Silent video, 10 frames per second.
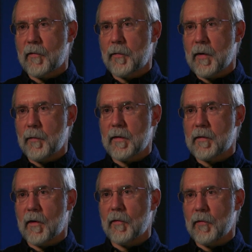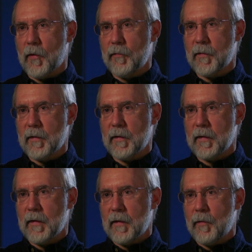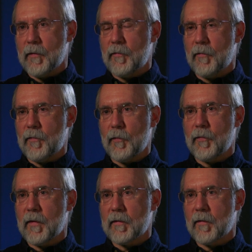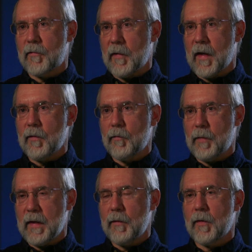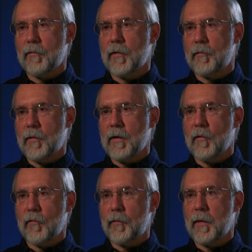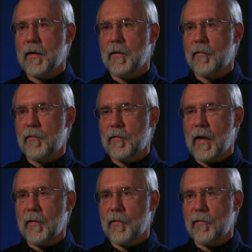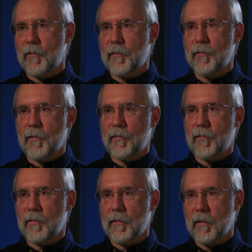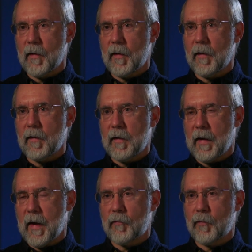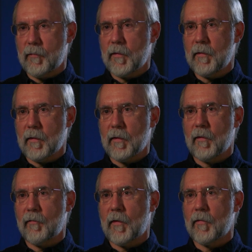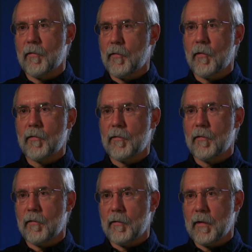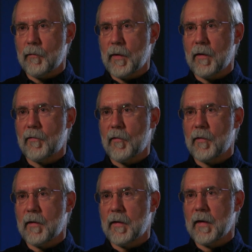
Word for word: experiment called NOVA, which is using the same beam of neutrinos, but is at the surface uh, in Ash River, a little farther north in Minnesota,